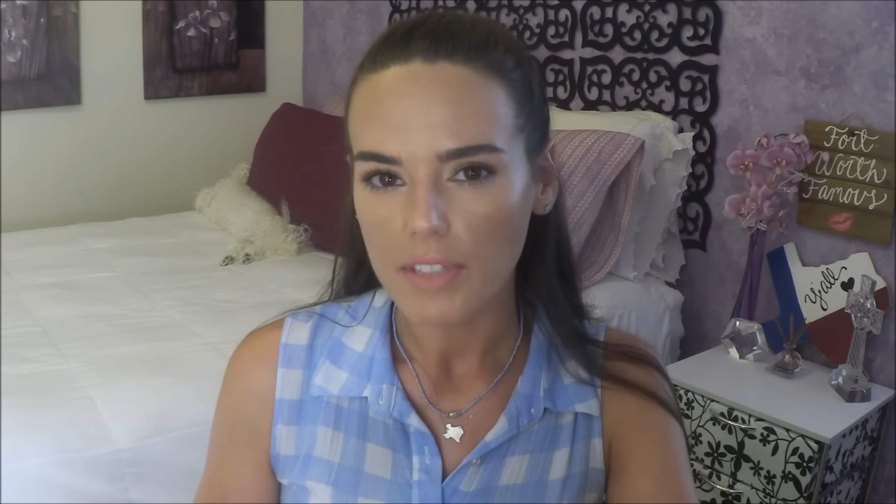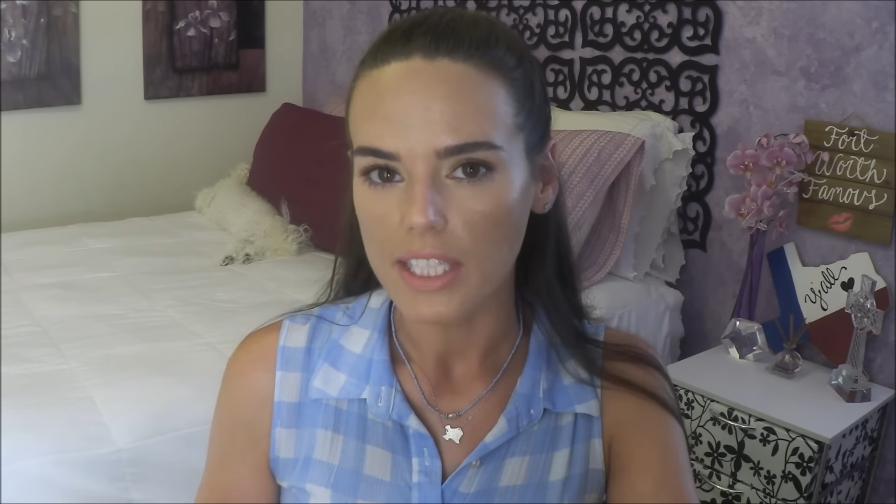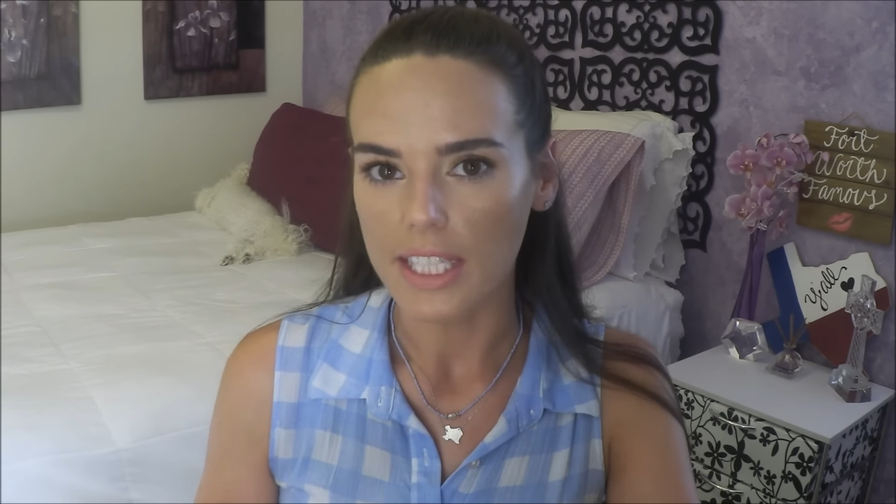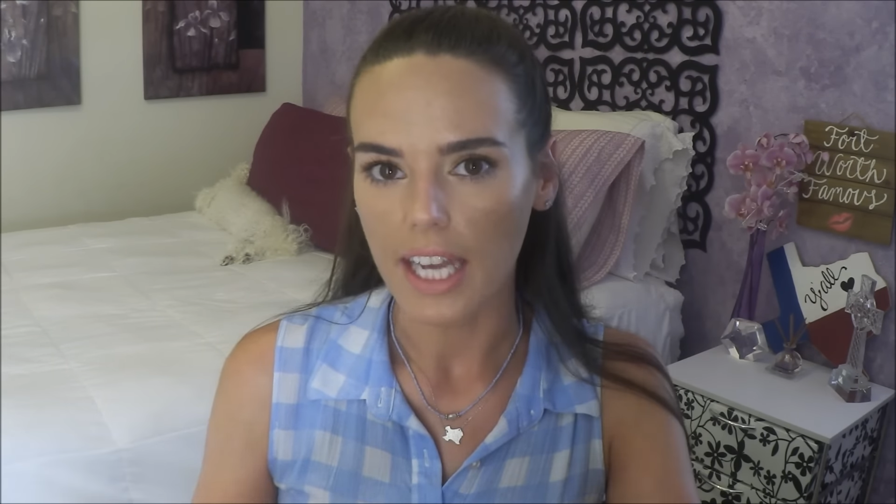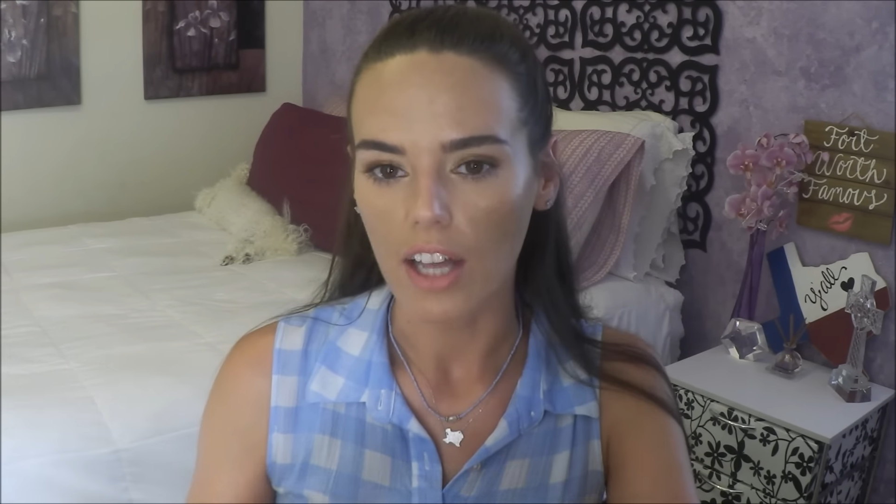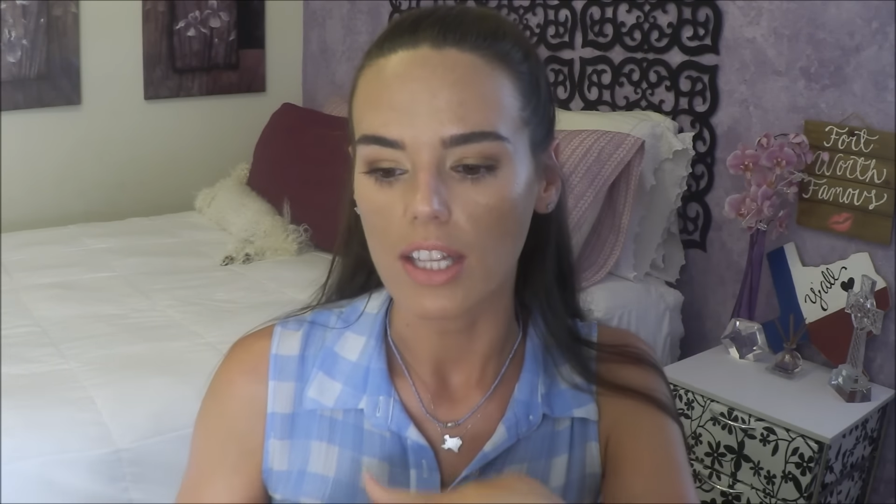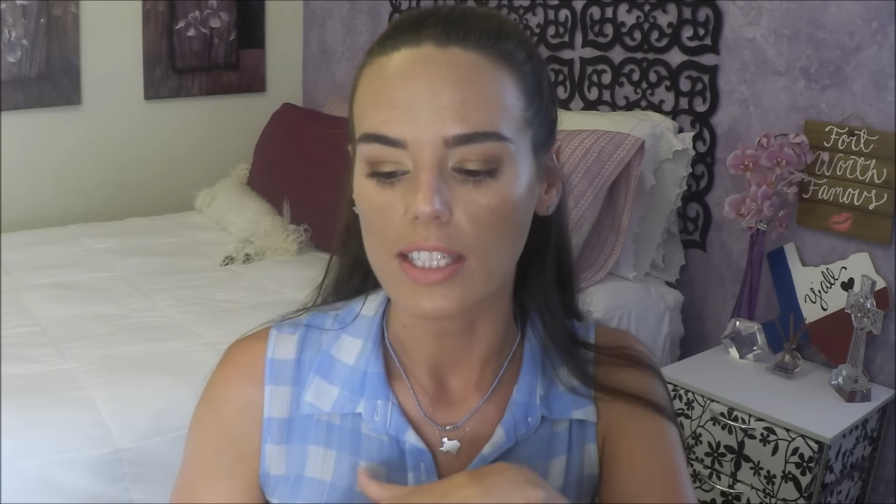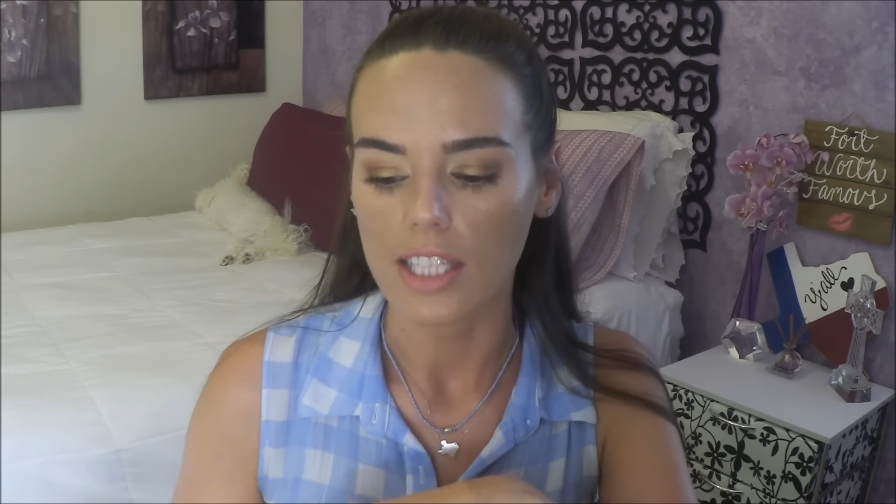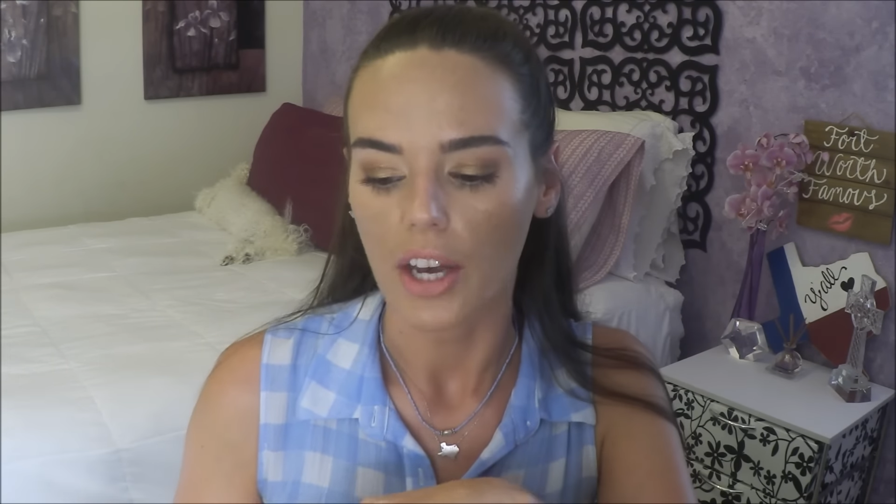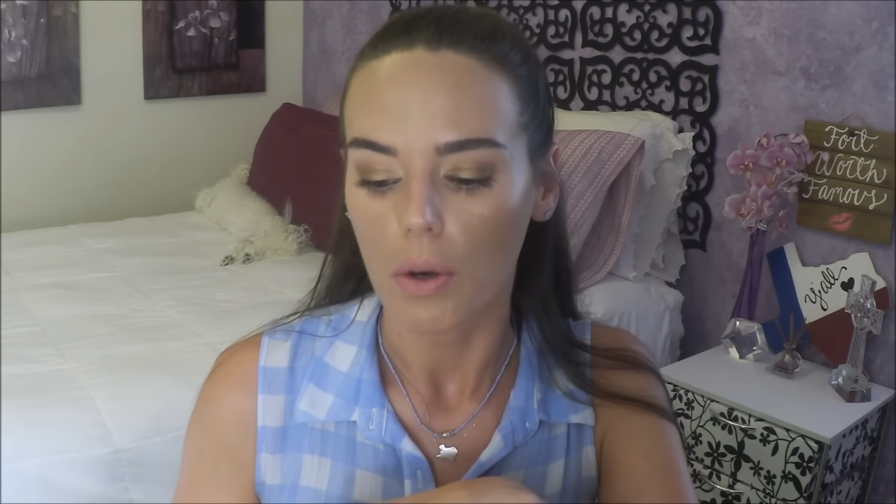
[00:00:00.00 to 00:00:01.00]
to see how
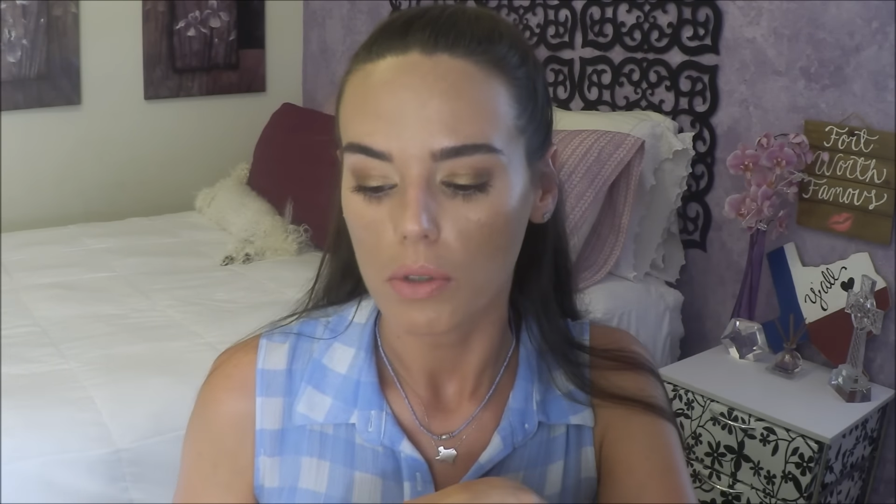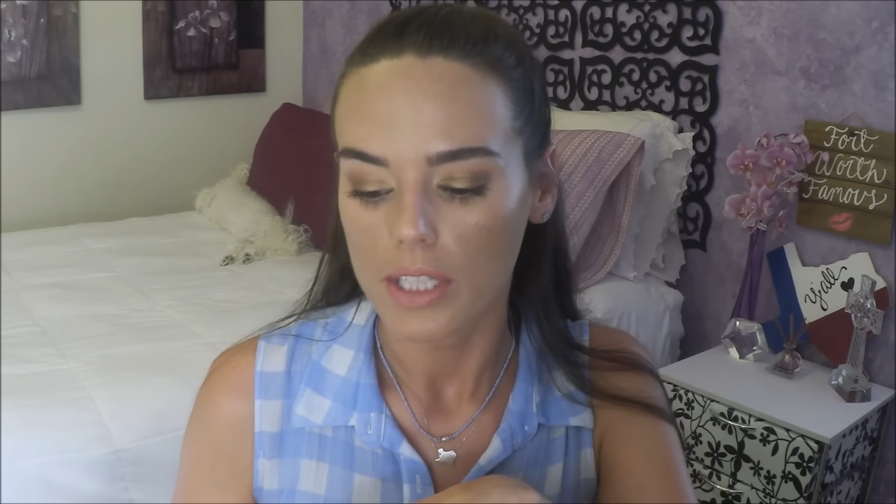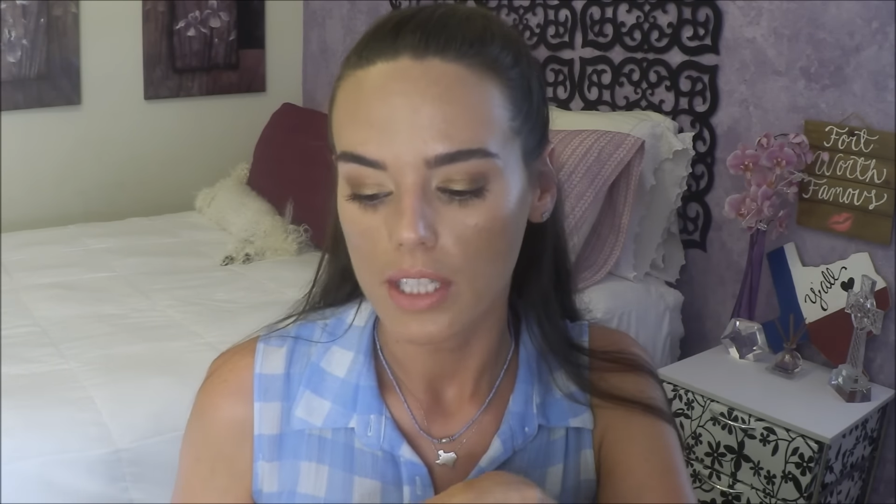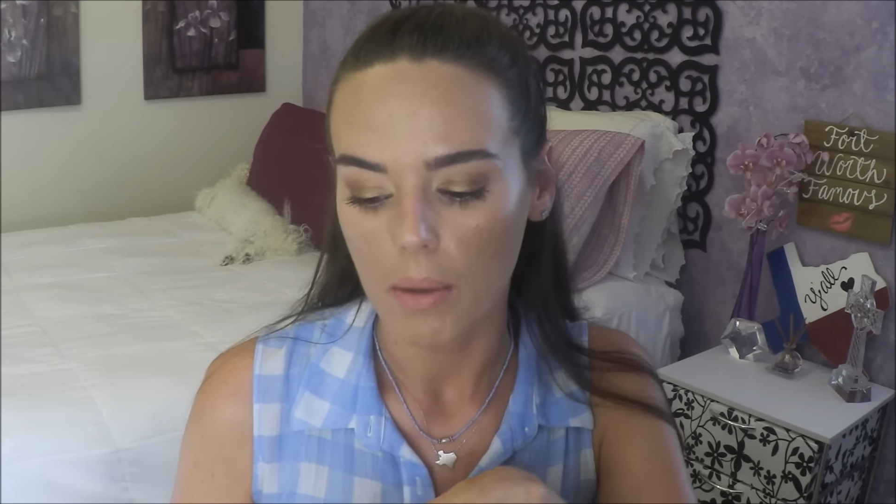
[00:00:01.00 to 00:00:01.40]
this goes.